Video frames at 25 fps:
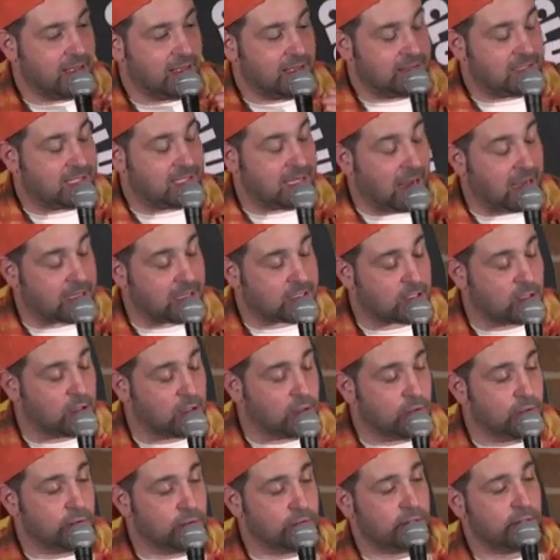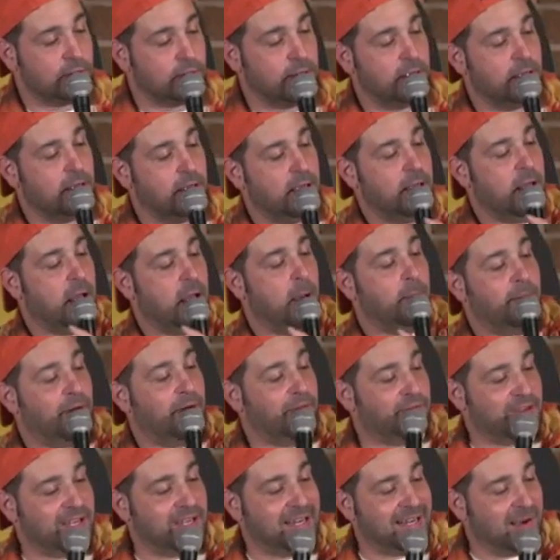tattooed above
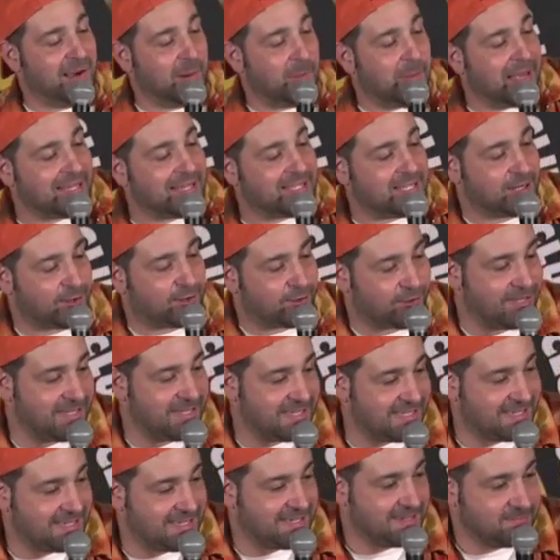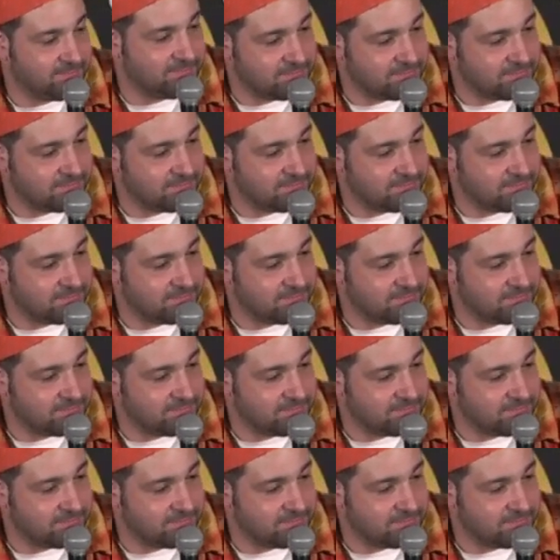your little batty crease?